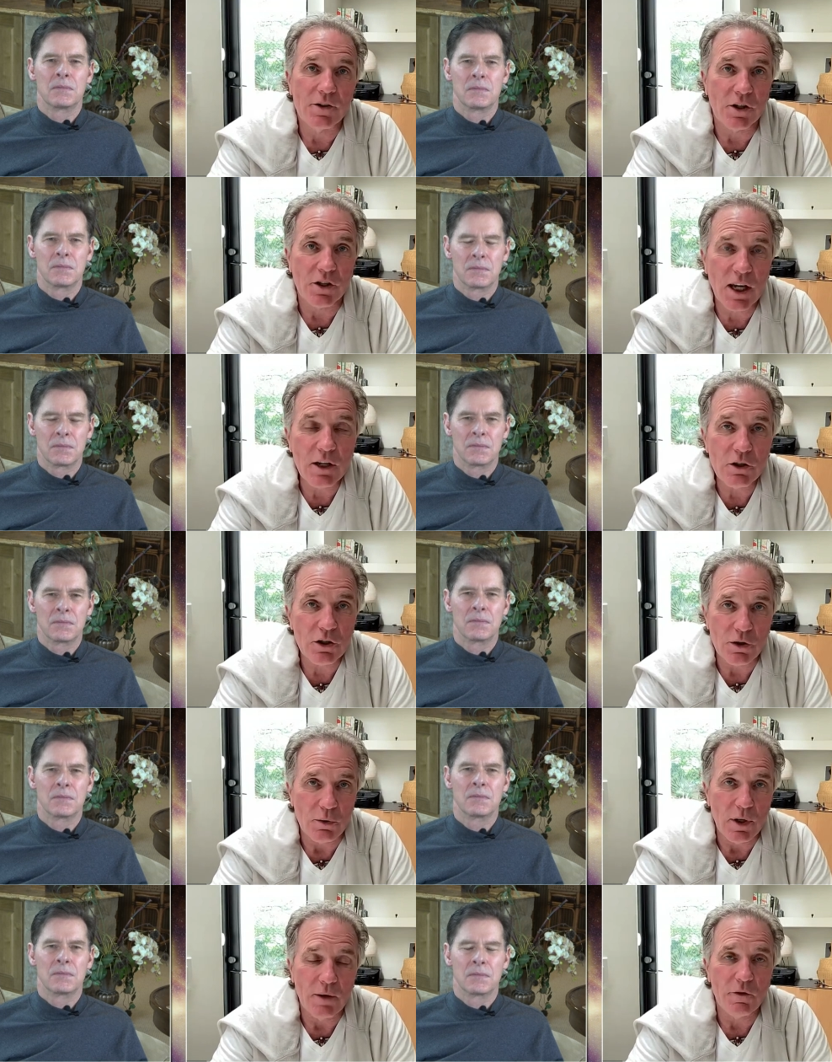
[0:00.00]
Speaker 1: a skin
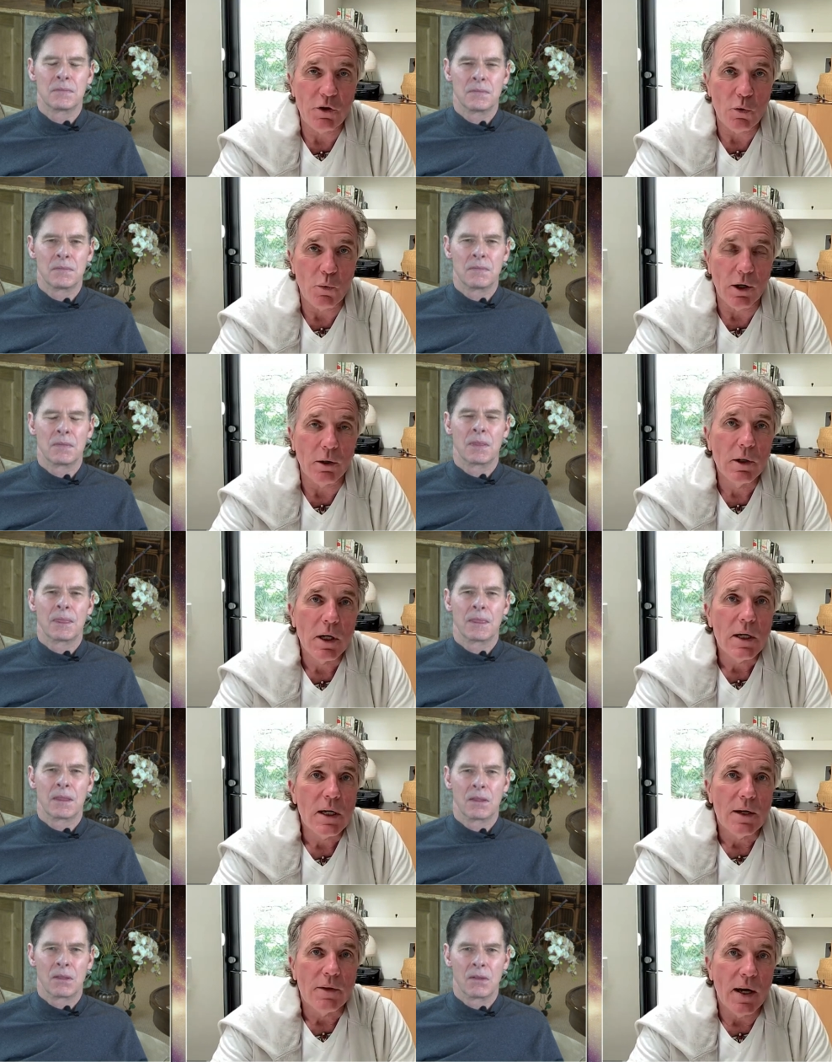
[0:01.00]
suit if you will
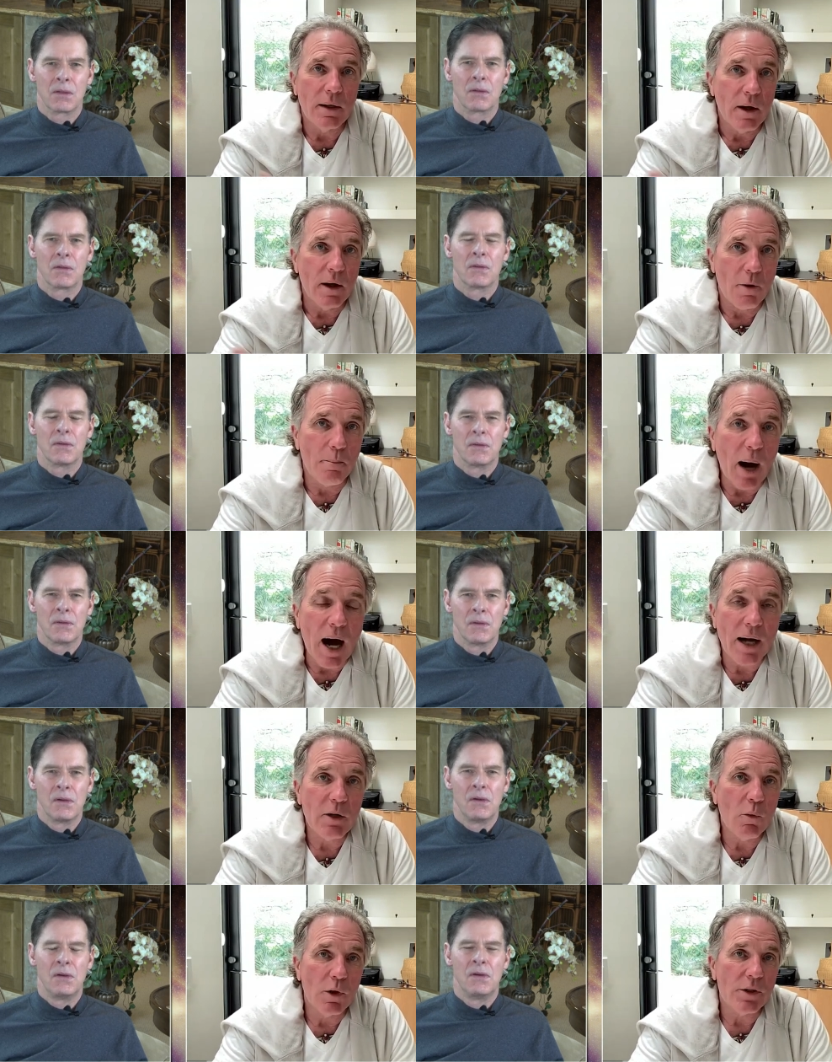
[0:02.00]
that our body
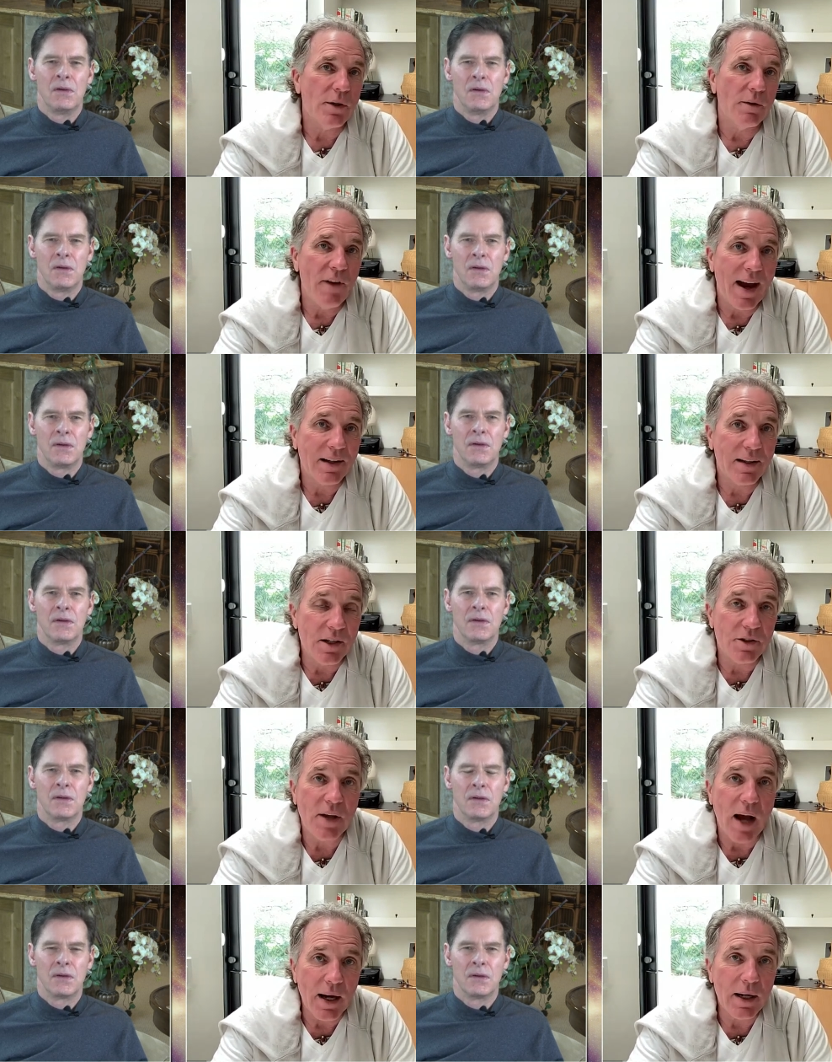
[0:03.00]
was in fact
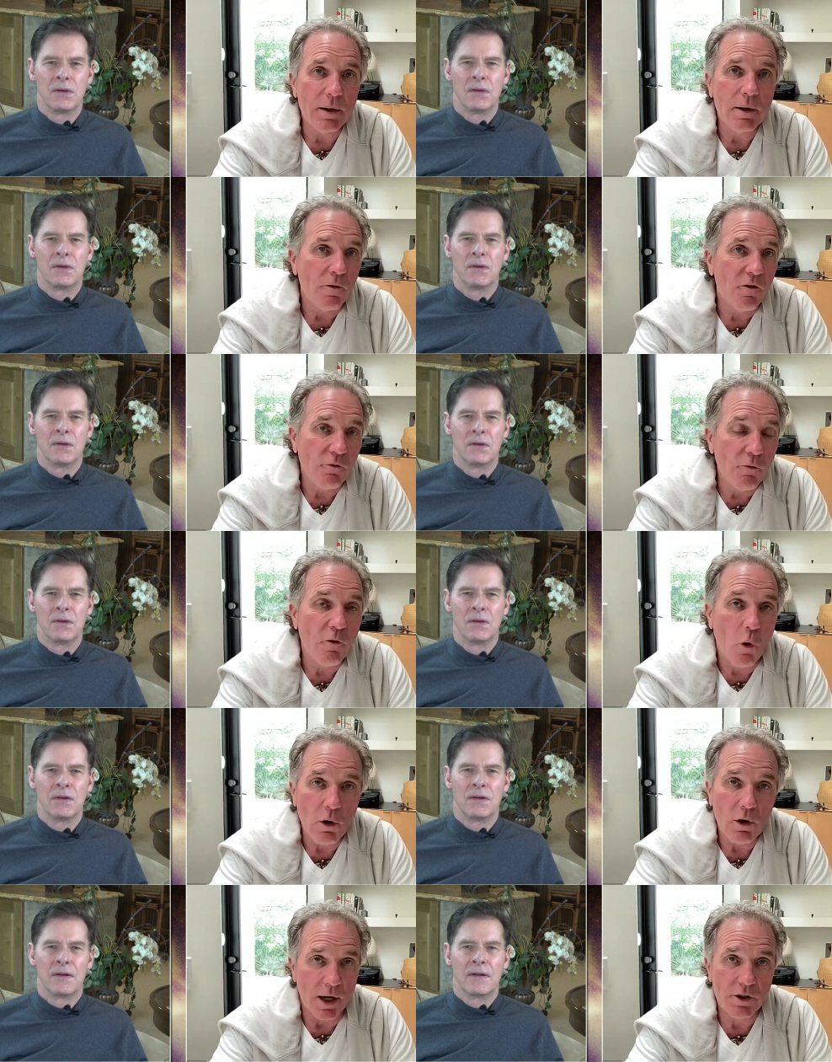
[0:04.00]
designed
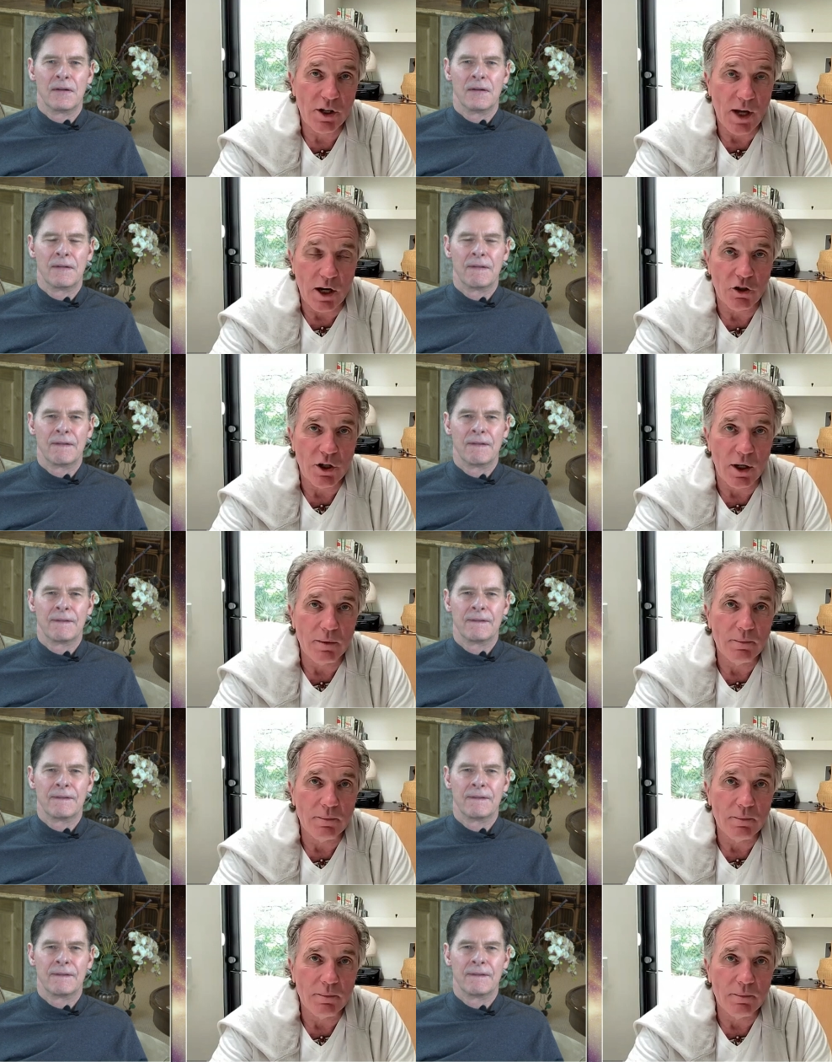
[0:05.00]
for ascension.